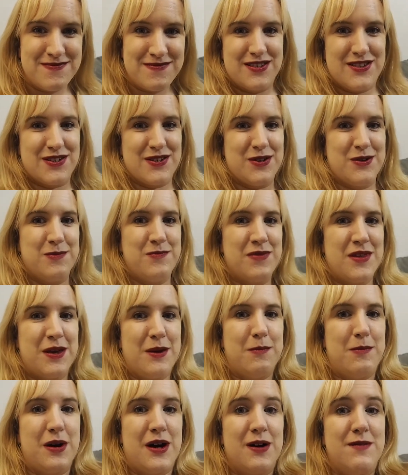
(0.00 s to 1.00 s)
So,
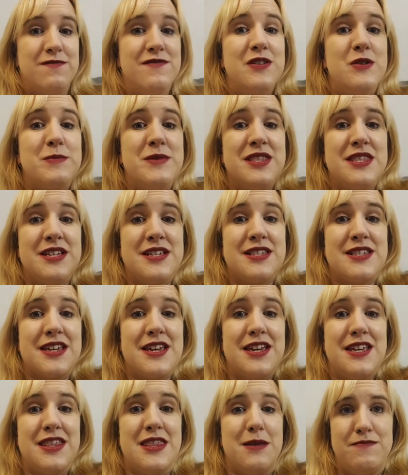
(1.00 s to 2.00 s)
but I'm filming this
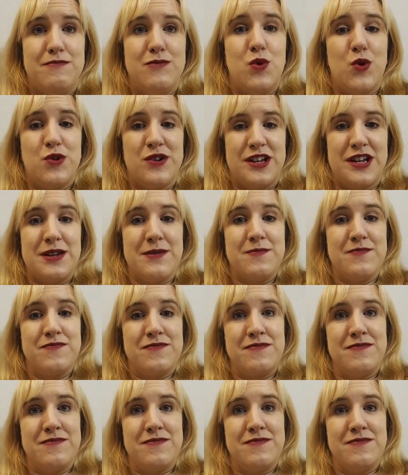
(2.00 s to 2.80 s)
in the morning